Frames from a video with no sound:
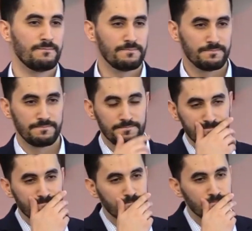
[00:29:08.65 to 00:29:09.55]

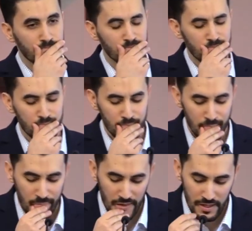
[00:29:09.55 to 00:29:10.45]
(silence)